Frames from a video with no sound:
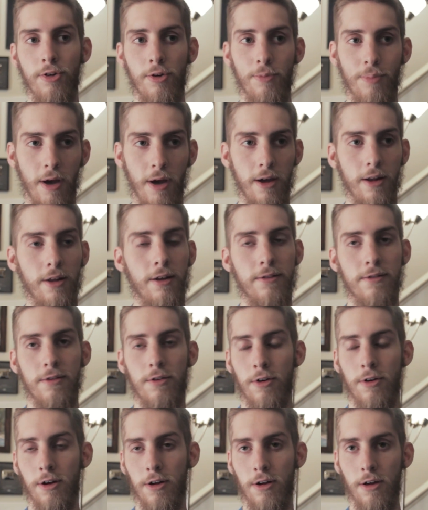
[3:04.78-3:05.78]
Your paintings
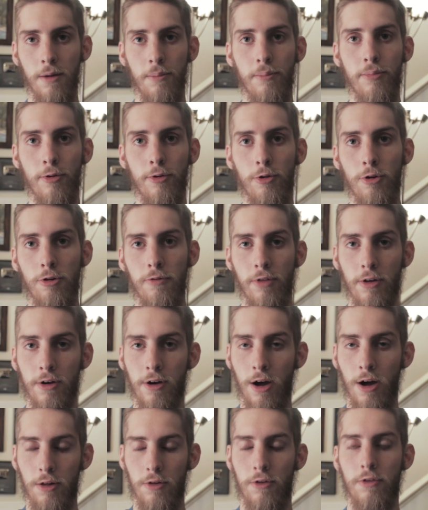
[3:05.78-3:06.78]
are going to improve, the
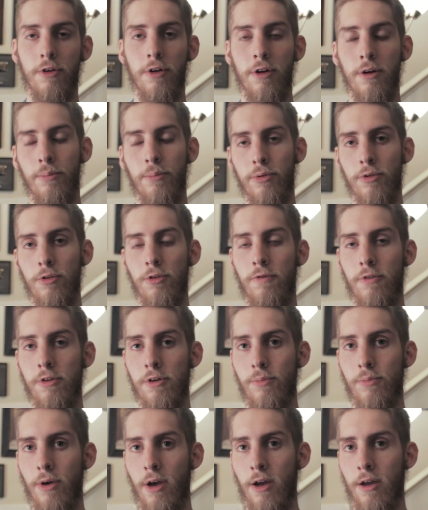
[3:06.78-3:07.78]
color is going to improve in
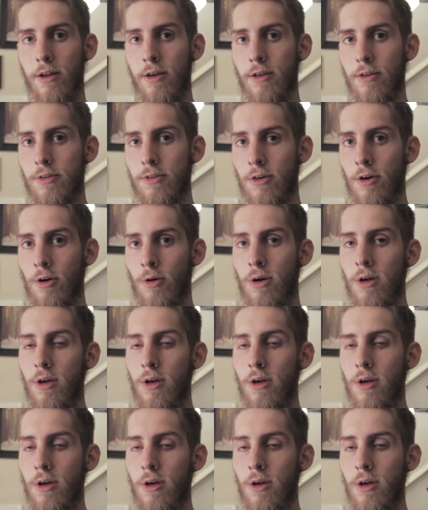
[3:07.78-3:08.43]
your paintings. So